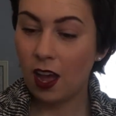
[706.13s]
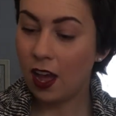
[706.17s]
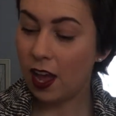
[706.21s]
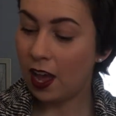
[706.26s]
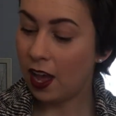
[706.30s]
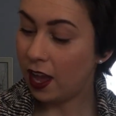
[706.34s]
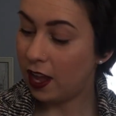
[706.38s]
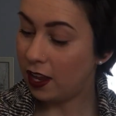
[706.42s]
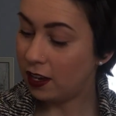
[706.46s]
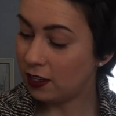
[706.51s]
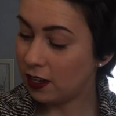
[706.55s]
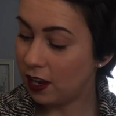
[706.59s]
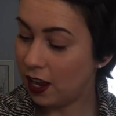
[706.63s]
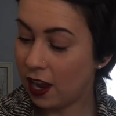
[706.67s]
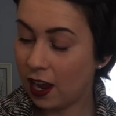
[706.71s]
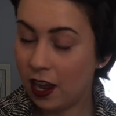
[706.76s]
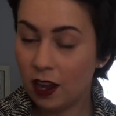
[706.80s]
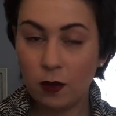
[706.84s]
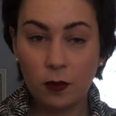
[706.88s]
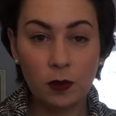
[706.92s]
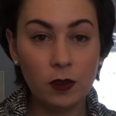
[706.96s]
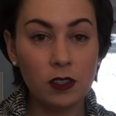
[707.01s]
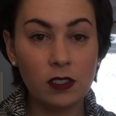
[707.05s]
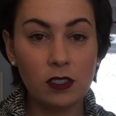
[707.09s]
and
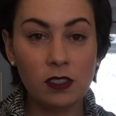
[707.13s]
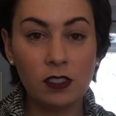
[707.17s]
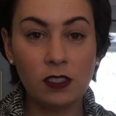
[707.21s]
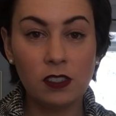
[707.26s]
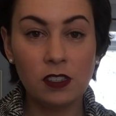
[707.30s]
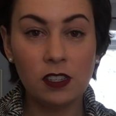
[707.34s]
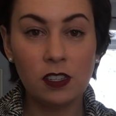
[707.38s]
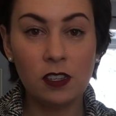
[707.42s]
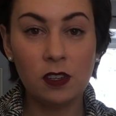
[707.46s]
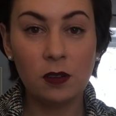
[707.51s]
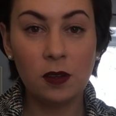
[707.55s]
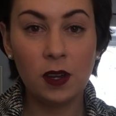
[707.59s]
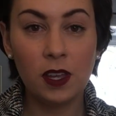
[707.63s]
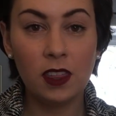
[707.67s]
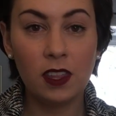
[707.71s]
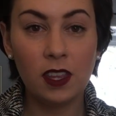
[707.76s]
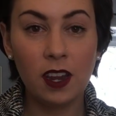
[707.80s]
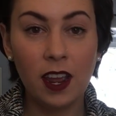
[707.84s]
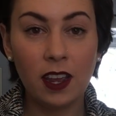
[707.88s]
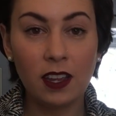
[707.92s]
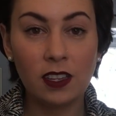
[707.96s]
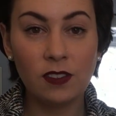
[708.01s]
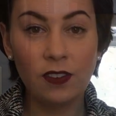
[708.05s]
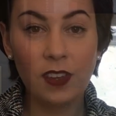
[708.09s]
I will see you in the
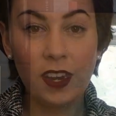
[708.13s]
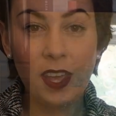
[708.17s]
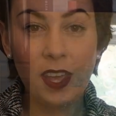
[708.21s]
next